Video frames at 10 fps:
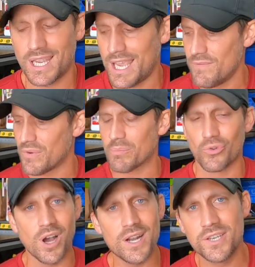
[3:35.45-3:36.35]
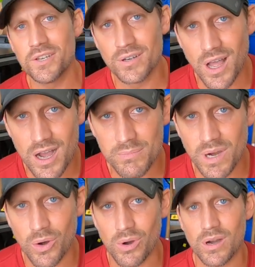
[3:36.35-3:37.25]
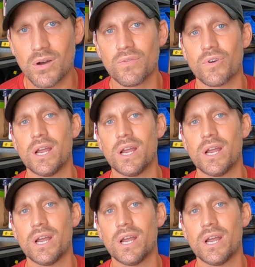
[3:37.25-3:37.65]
keep from running your lawnmower over